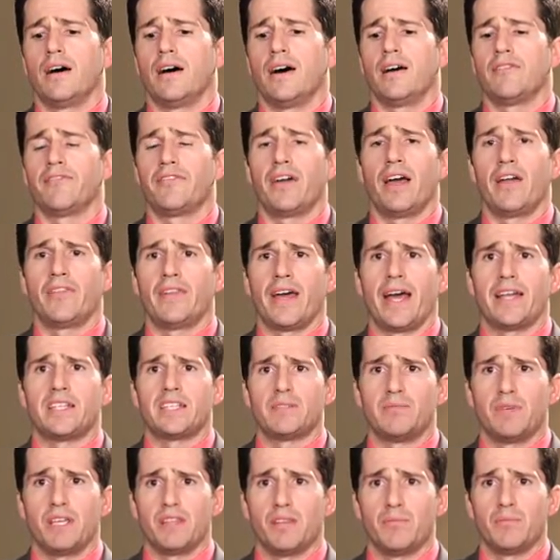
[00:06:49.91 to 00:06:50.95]
I found that
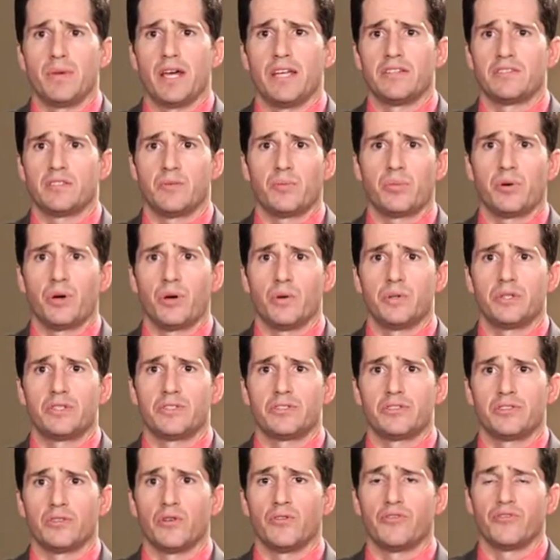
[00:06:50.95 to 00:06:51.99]
to be the best
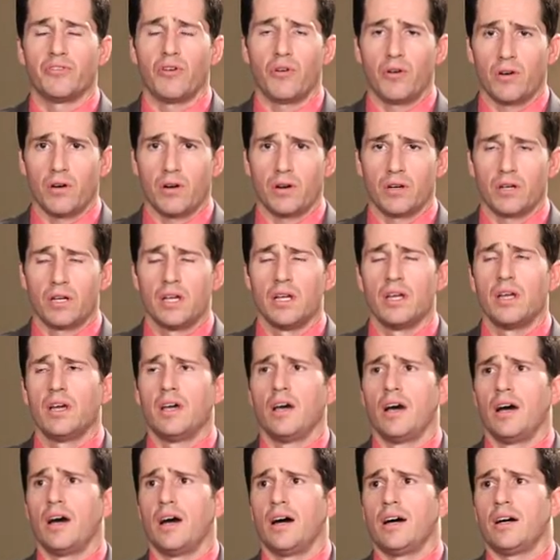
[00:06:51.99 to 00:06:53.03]
approach so far.
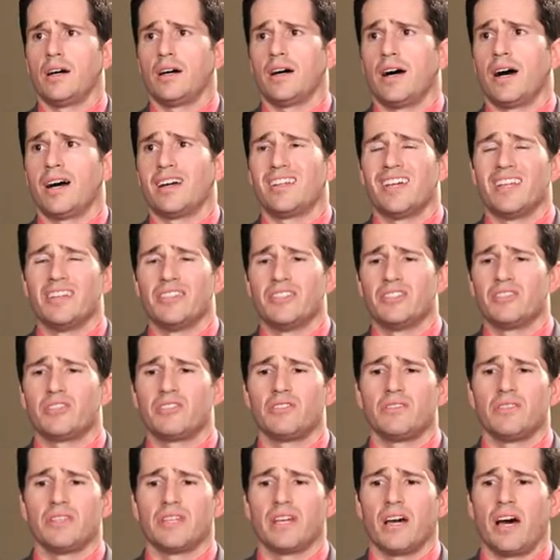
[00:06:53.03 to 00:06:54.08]

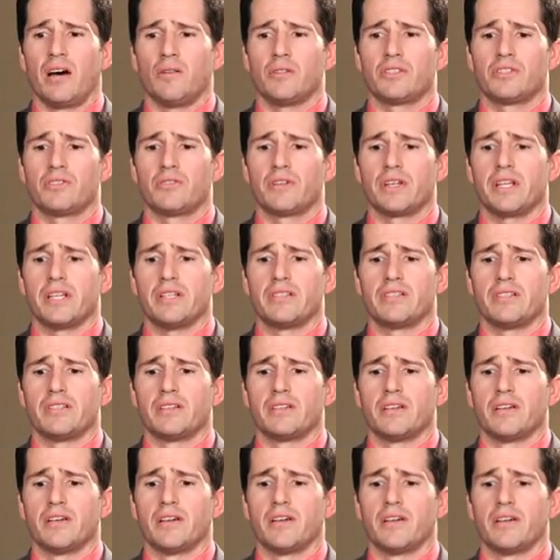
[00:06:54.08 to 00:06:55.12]
Initially, I'll treat
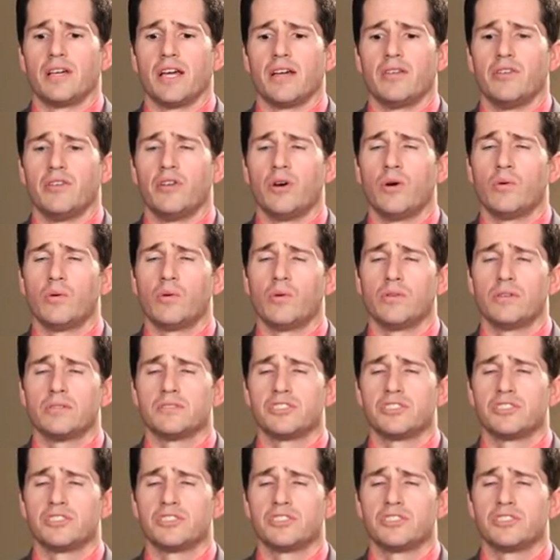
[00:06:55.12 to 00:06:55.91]
no